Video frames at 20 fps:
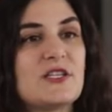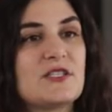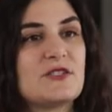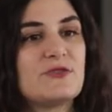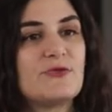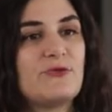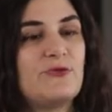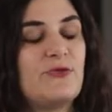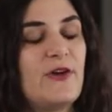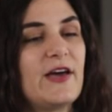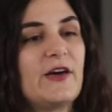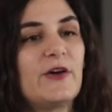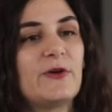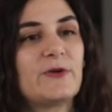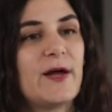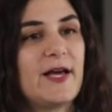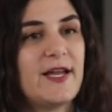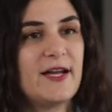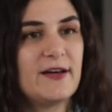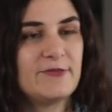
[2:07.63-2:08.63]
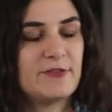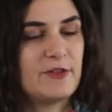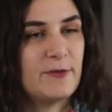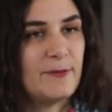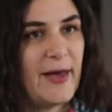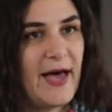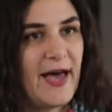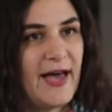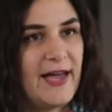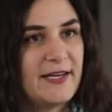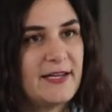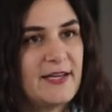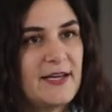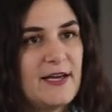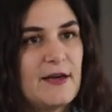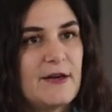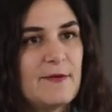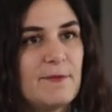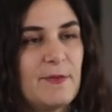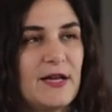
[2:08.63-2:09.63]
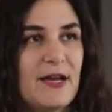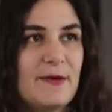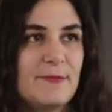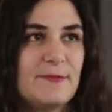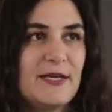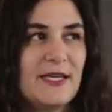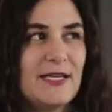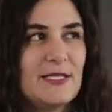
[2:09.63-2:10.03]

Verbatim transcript: just fail right off the bat. But I'm